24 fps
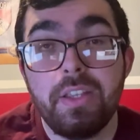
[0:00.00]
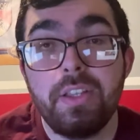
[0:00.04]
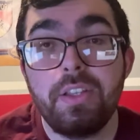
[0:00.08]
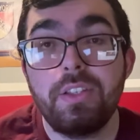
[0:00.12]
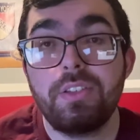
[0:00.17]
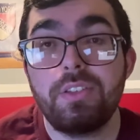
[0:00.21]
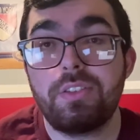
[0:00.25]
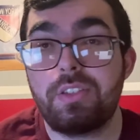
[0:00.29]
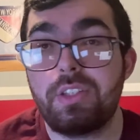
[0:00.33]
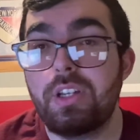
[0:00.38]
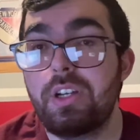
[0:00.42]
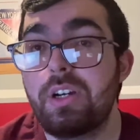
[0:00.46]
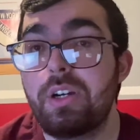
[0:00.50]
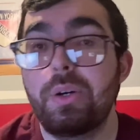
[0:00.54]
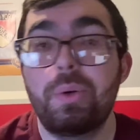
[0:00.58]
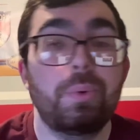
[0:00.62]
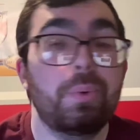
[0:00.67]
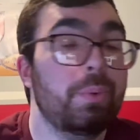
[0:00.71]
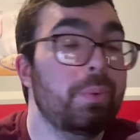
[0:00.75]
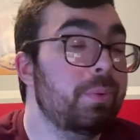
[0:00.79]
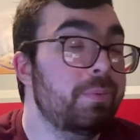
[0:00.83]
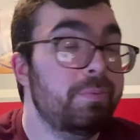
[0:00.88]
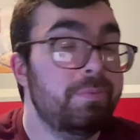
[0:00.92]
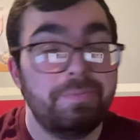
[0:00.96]

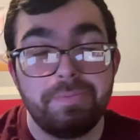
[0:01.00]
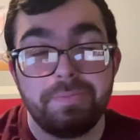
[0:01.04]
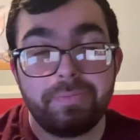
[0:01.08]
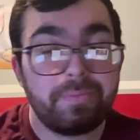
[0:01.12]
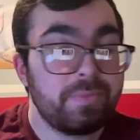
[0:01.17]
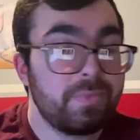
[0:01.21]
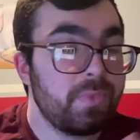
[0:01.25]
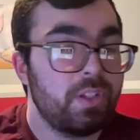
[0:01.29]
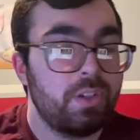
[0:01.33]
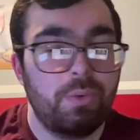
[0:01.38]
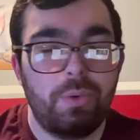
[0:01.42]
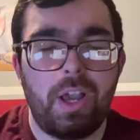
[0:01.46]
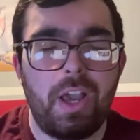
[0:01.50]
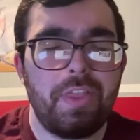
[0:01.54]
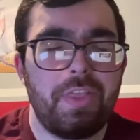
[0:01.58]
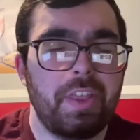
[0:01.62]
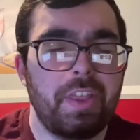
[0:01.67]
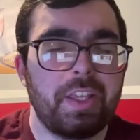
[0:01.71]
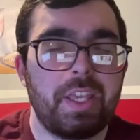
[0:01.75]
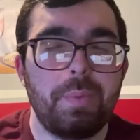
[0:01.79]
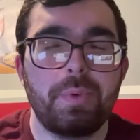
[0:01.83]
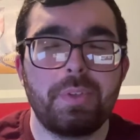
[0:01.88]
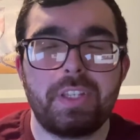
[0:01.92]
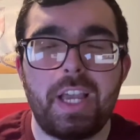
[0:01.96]
So, well, I
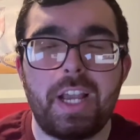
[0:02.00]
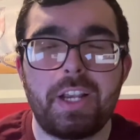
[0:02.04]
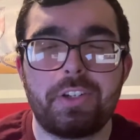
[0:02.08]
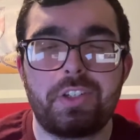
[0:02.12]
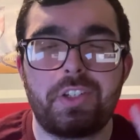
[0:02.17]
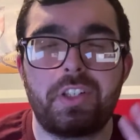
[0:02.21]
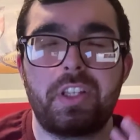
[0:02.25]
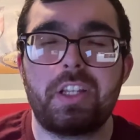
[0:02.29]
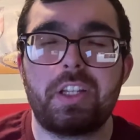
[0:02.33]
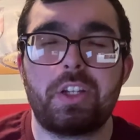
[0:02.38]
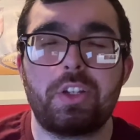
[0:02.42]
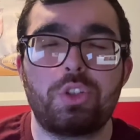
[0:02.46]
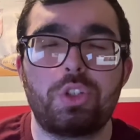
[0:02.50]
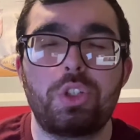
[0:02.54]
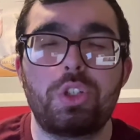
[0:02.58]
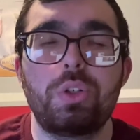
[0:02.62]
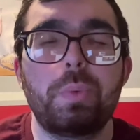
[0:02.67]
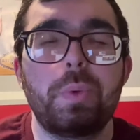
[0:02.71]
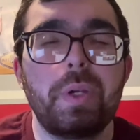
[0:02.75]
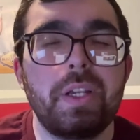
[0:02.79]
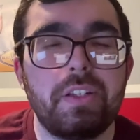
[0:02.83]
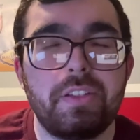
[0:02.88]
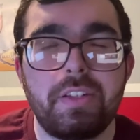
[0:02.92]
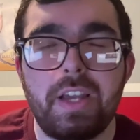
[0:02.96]
think he was actually like a two
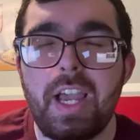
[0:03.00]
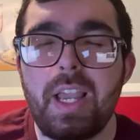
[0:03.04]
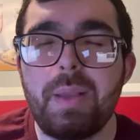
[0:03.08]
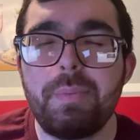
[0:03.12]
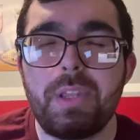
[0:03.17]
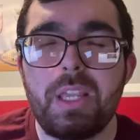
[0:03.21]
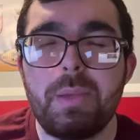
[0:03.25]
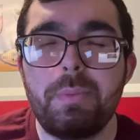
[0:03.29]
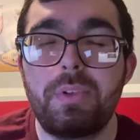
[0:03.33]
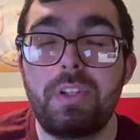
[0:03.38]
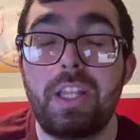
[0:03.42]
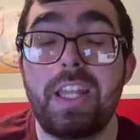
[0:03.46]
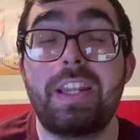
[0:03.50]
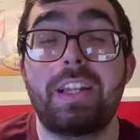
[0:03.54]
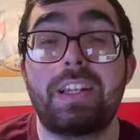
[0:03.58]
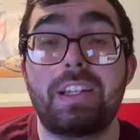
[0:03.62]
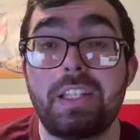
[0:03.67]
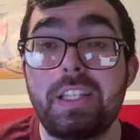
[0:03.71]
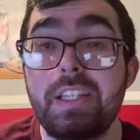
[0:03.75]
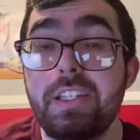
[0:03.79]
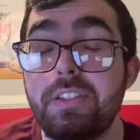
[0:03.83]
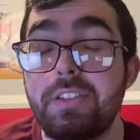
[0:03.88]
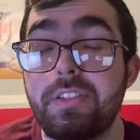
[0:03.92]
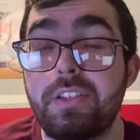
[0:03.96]
week timetable at
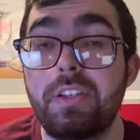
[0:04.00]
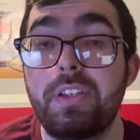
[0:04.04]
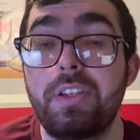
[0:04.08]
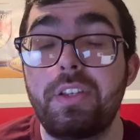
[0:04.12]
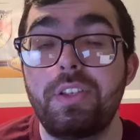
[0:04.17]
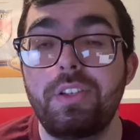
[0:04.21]
least.